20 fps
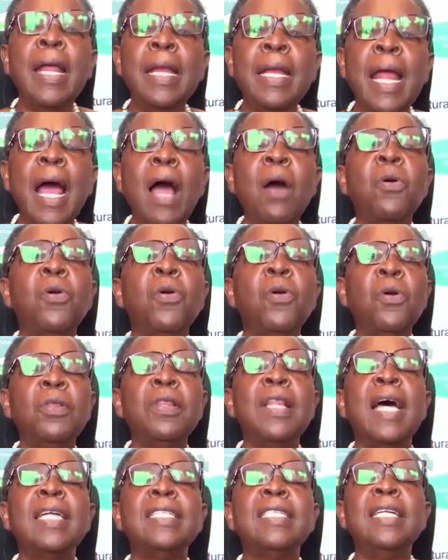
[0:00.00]
I now
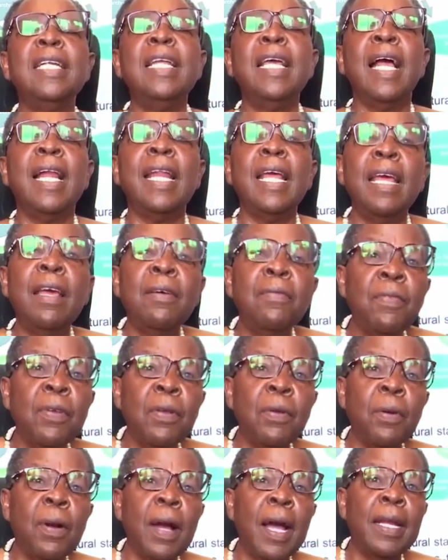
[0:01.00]
know that nearly
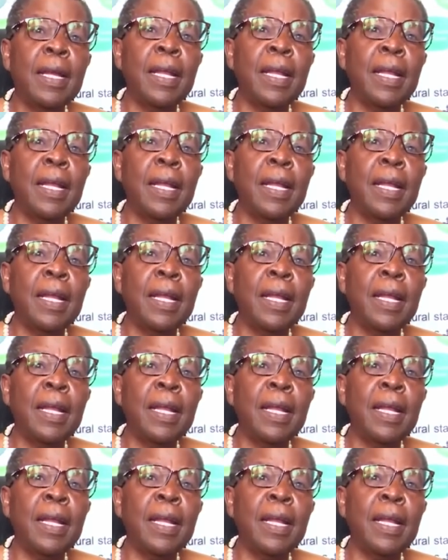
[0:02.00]
every